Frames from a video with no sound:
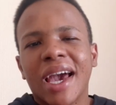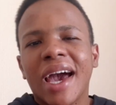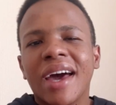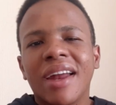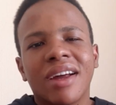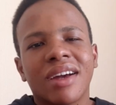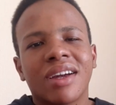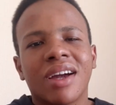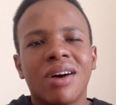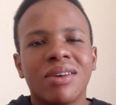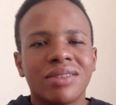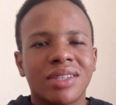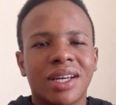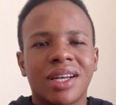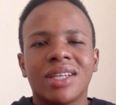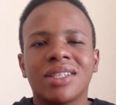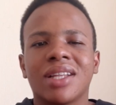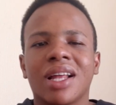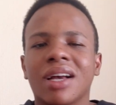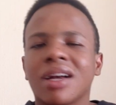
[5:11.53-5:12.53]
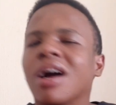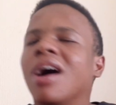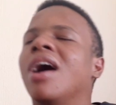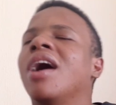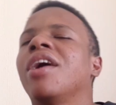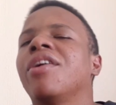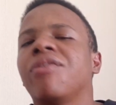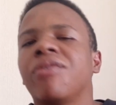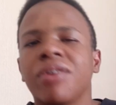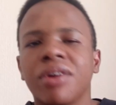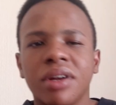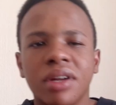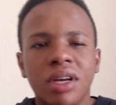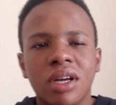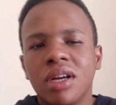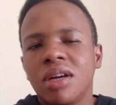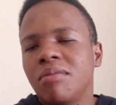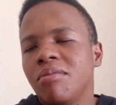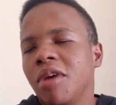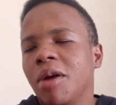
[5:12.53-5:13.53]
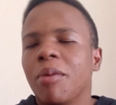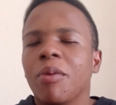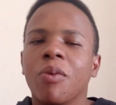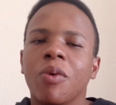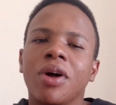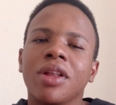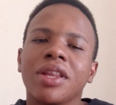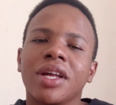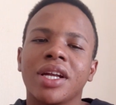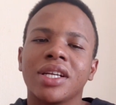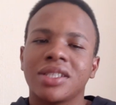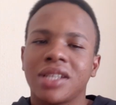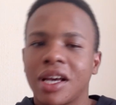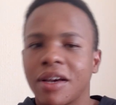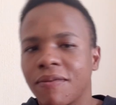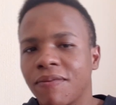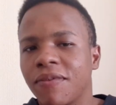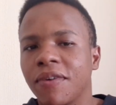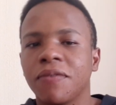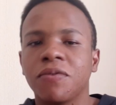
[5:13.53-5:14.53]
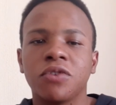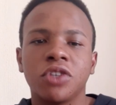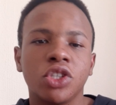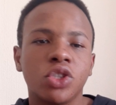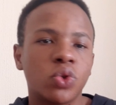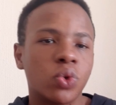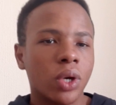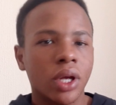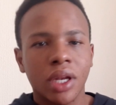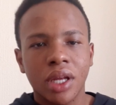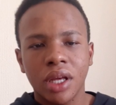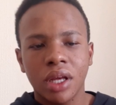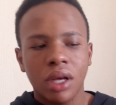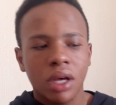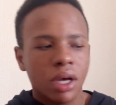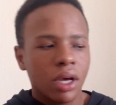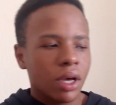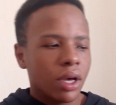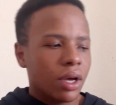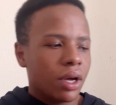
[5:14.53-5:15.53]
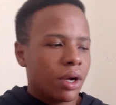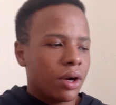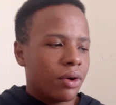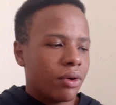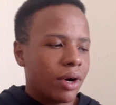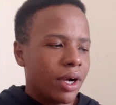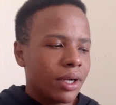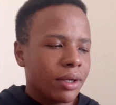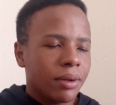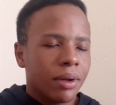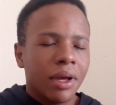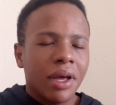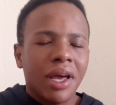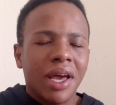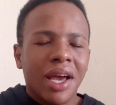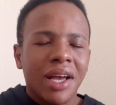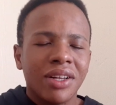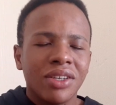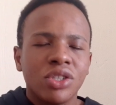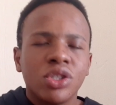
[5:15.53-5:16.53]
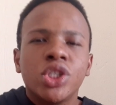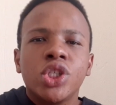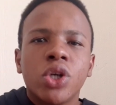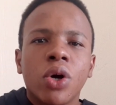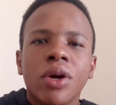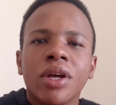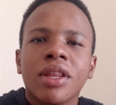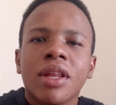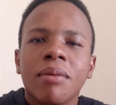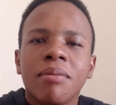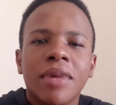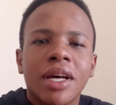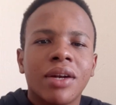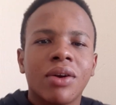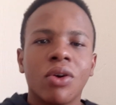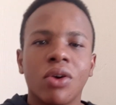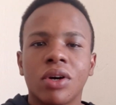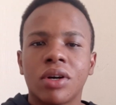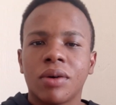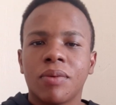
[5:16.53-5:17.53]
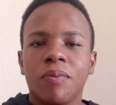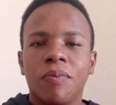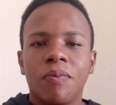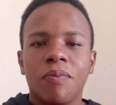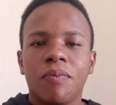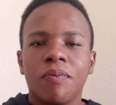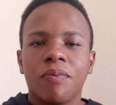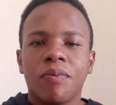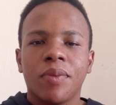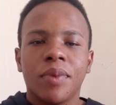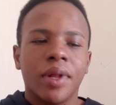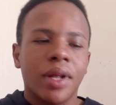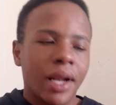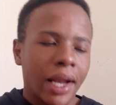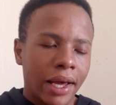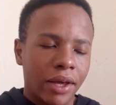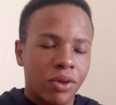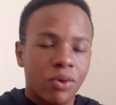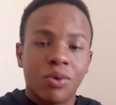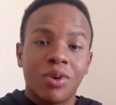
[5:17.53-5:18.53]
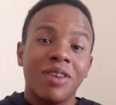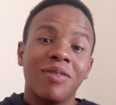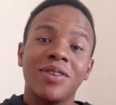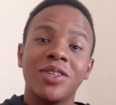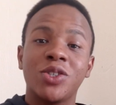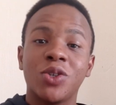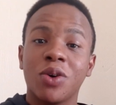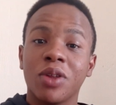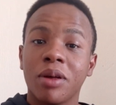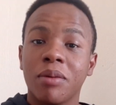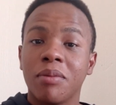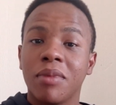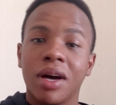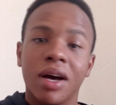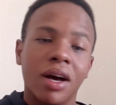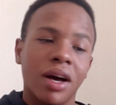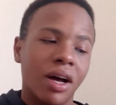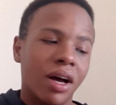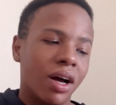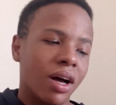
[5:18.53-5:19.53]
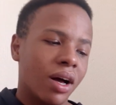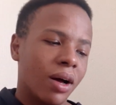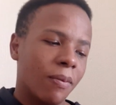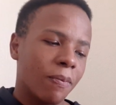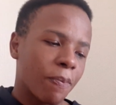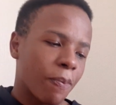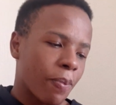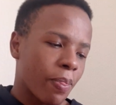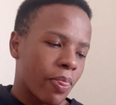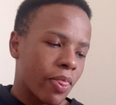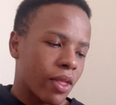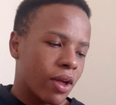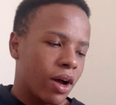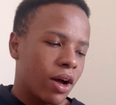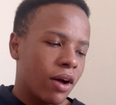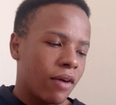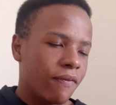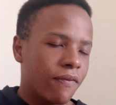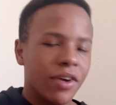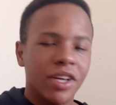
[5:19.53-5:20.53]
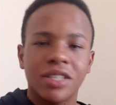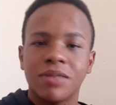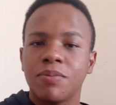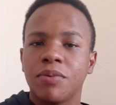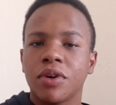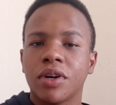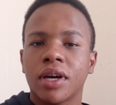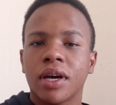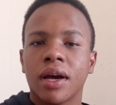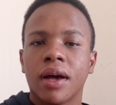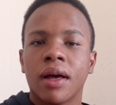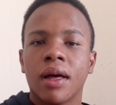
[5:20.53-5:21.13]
ad account that has like 100, maybe one that has like 50, 20, right? And you're showing them that, look, like, you could even show them a Facebook